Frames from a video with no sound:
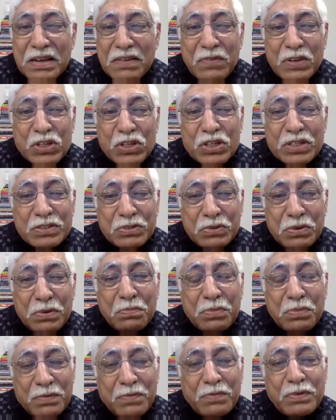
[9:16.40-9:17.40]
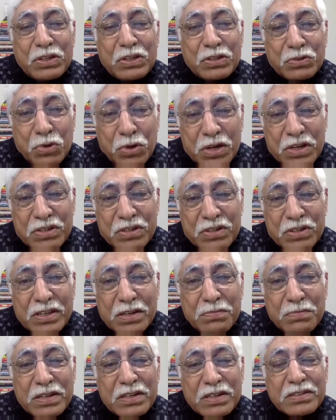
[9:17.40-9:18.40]
which is, you know, which is good in
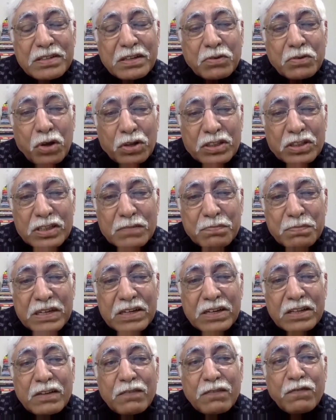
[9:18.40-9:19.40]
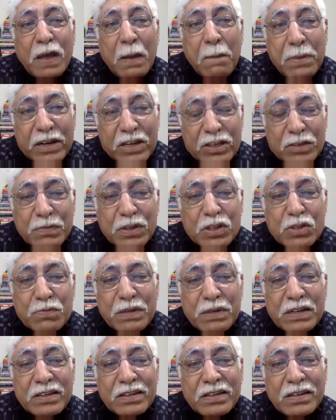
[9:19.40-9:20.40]
summers, the cloth is better, the fabric is
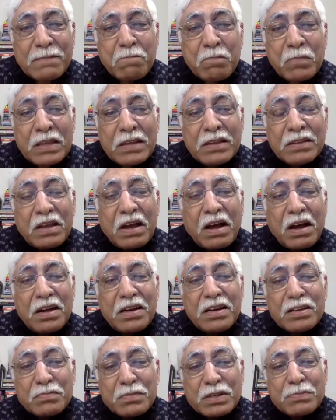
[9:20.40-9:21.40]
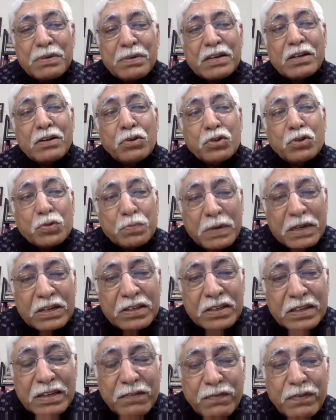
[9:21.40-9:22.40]
much better, the iron is much better, looks
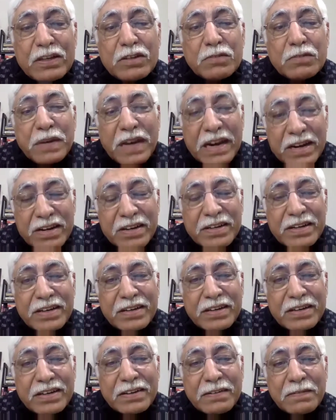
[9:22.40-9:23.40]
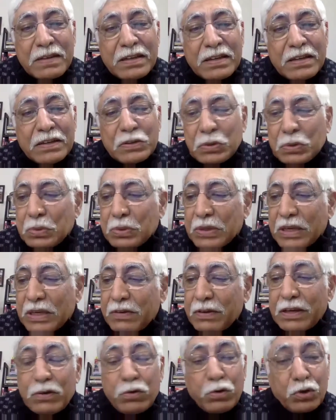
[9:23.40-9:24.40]
better, he feels pride in it. So
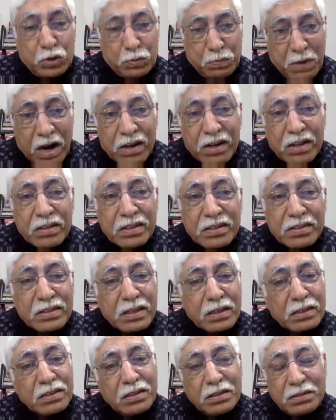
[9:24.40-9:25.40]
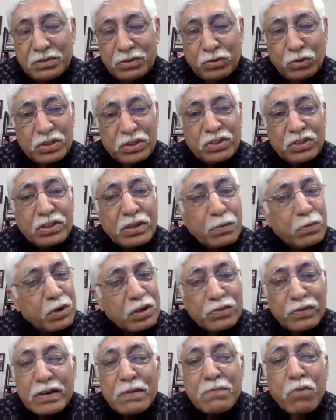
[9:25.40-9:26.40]
he looks smart in this. The soldier's
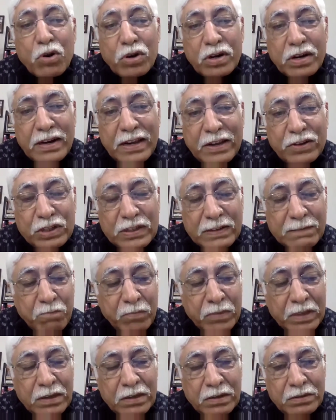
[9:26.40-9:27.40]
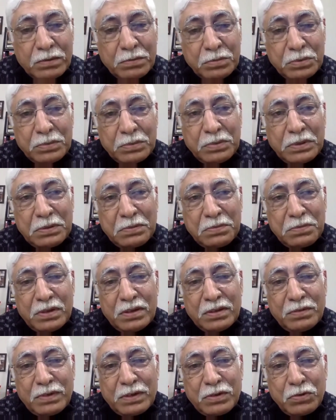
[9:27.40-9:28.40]
demeanor is very important, actually. You
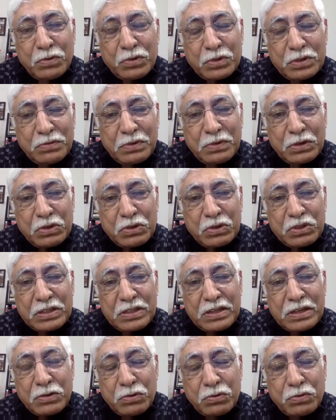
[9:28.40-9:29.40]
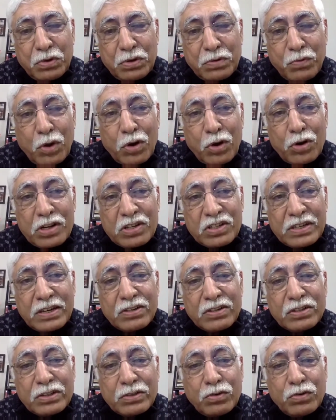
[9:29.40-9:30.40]
know, when you say that you want moral
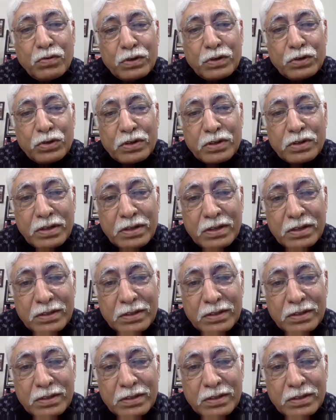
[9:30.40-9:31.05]
ascendancy over your